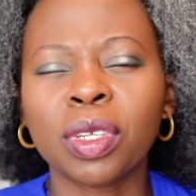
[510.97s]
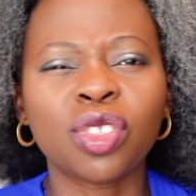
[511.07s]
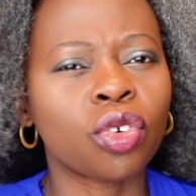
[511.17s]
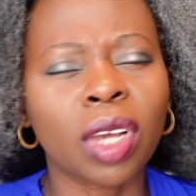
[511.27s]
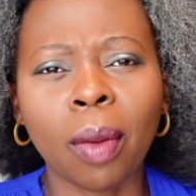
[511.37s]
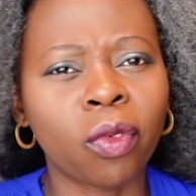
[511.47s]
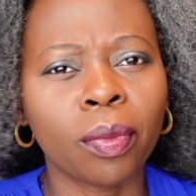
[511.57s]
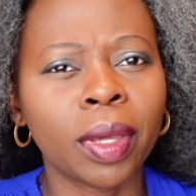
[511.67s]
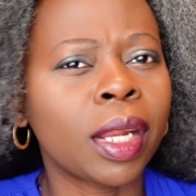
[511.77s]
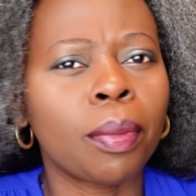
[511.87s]
Please don't come for
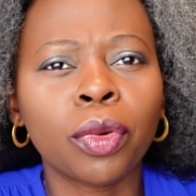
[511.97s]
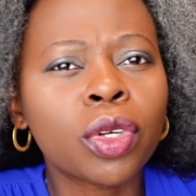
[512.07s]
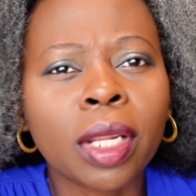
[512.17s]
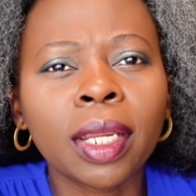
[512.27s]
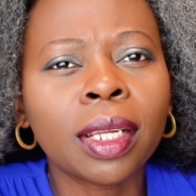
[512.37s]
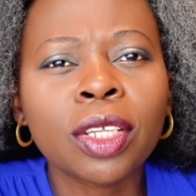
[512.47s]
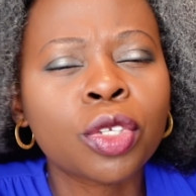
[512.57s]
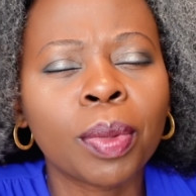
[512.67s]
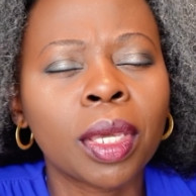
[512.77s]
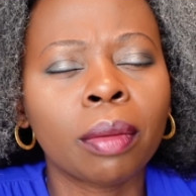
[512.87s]
me. And I'm not an English
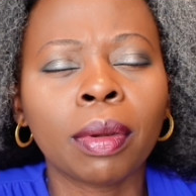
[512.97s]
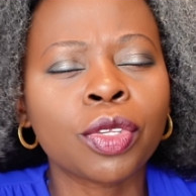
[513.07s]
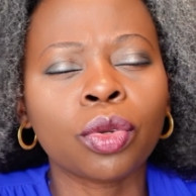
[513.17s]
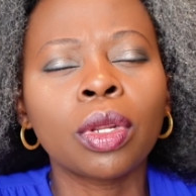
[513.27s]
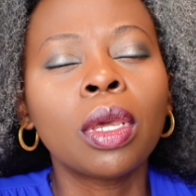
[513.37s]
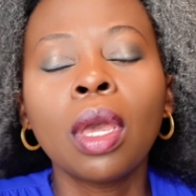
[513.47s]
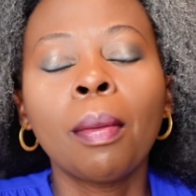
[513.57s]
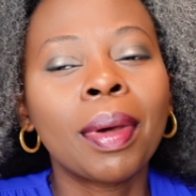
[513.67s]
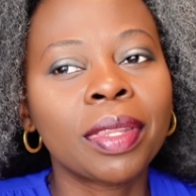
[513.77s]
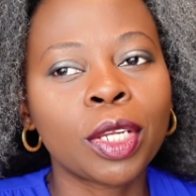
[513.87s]
speaking person,
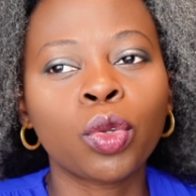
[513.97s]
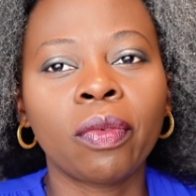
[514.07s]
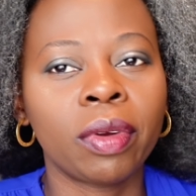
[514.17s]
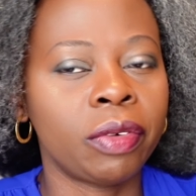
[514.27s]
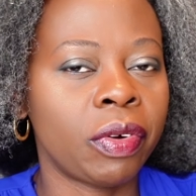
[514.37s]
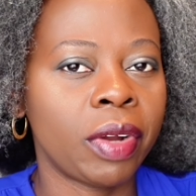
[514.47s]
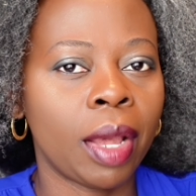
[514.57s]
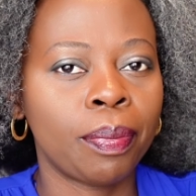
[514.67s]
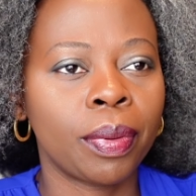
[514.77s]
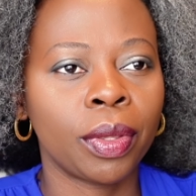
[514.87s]
but that we're very, very
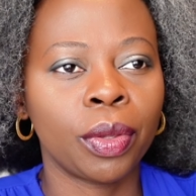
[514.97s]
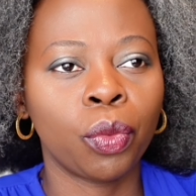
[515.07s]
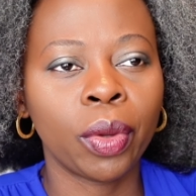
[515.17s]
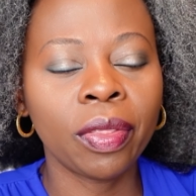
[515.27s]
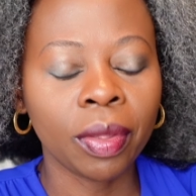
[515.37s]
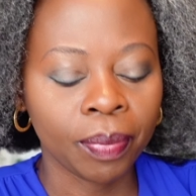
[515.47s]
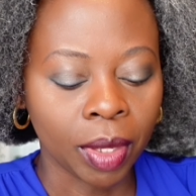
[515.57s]
happy with.